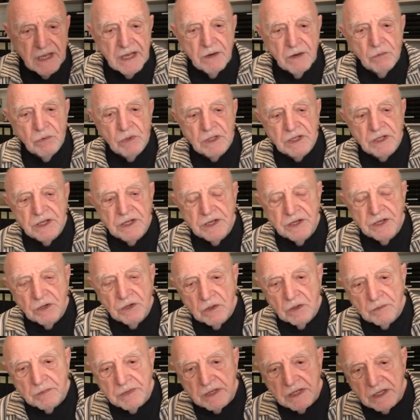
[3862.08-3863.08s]
it would
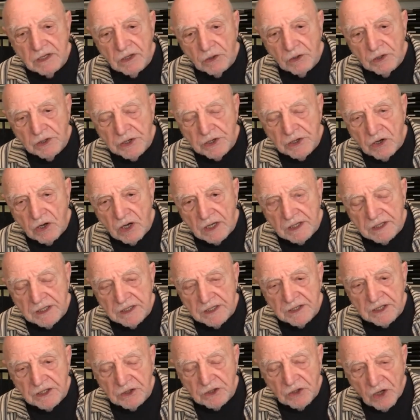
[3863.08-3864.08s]
kill me early on
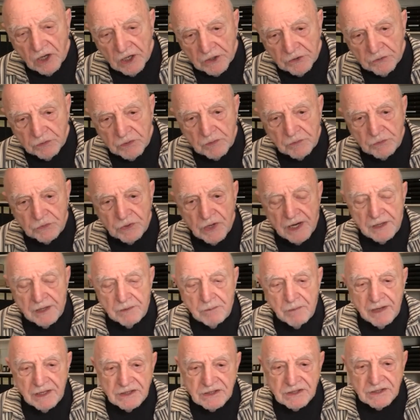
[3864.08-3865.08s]
in the dark room trying to
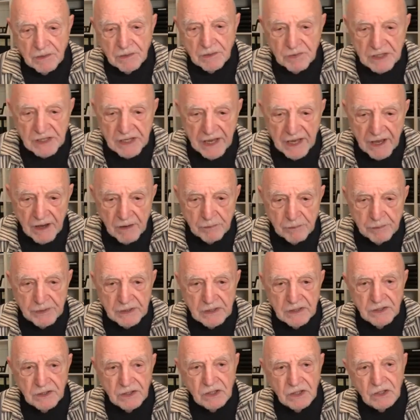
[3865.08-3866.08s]
make something
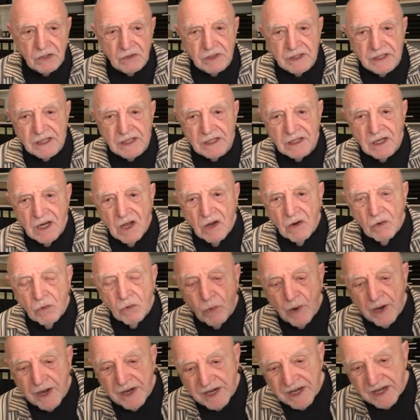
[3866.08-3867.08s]
happen, you know, and then
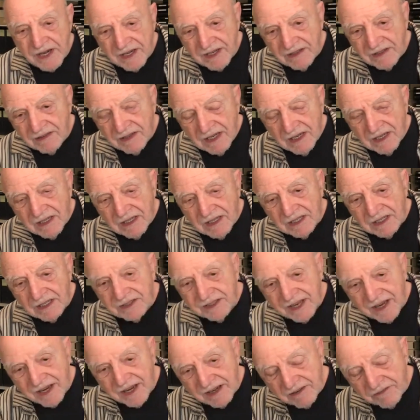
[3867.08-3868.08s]
waiting a
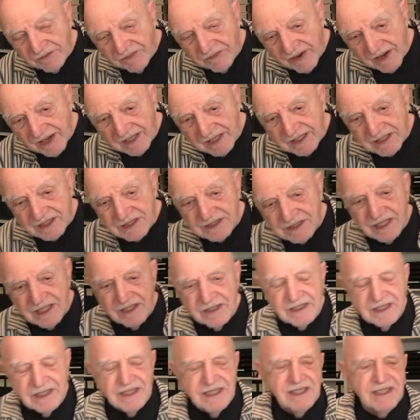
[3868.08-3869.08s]
day to finally,
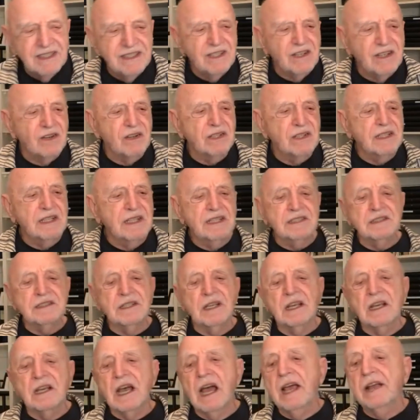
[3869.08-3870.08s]
mm, you know, it's,
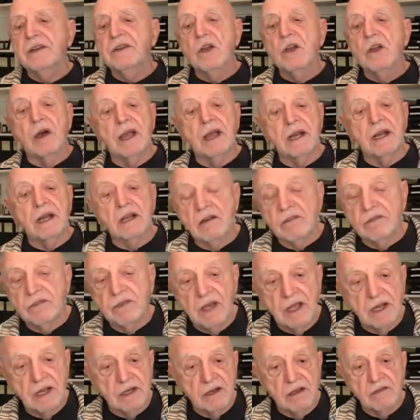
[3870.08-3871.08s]
I know, I love,
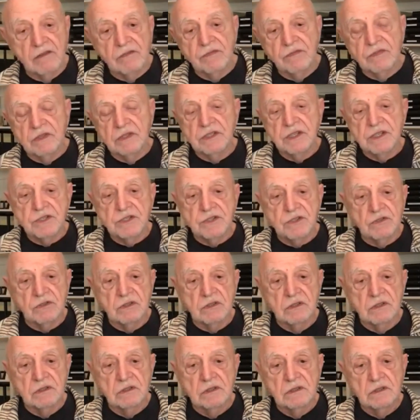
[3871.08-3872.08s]
I love
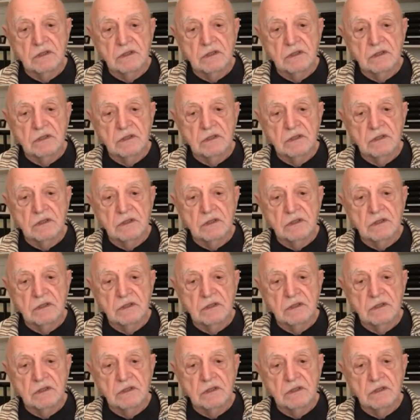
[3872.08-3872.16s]
digital.